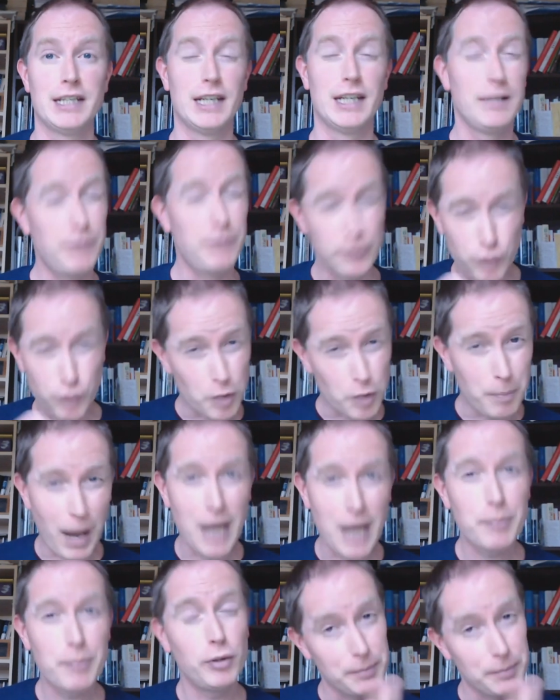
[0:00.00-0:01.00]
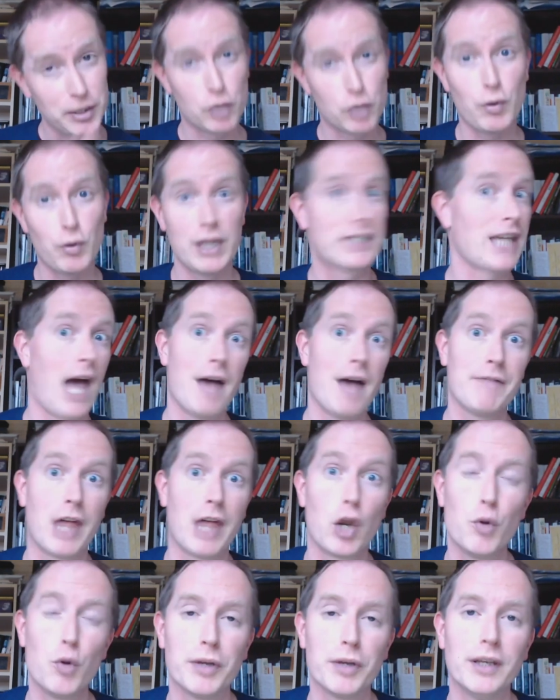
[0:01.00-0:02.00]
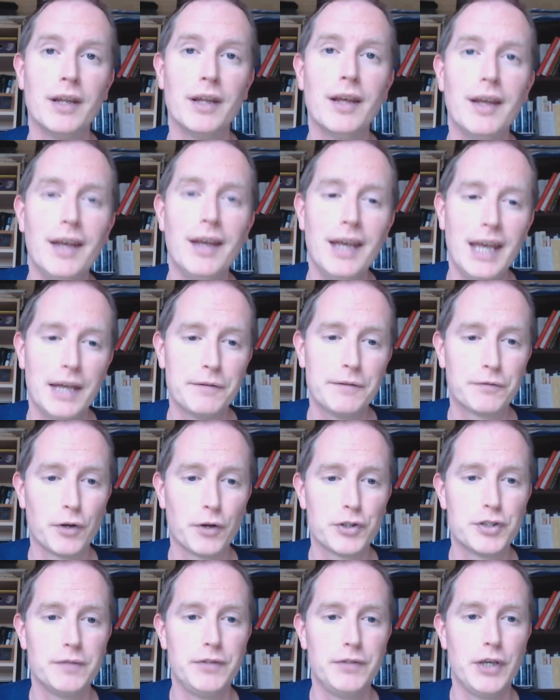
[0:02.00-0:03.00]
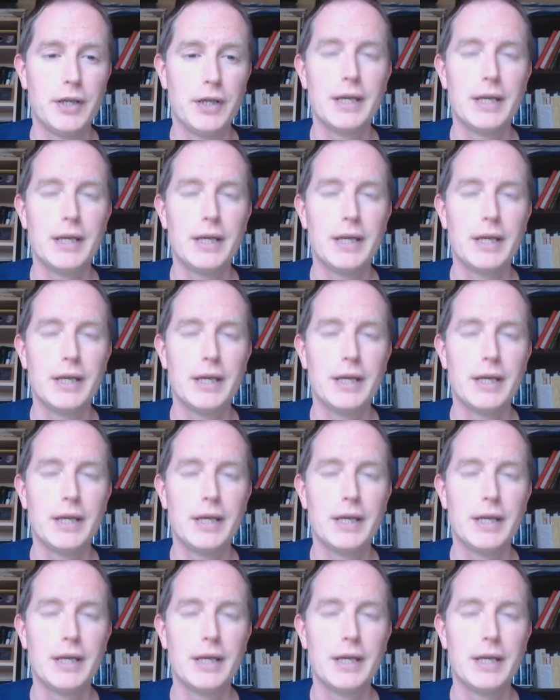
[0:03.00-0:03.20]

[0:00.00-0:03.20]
And if you've got a Bible, it'd be great to have that open in front of you.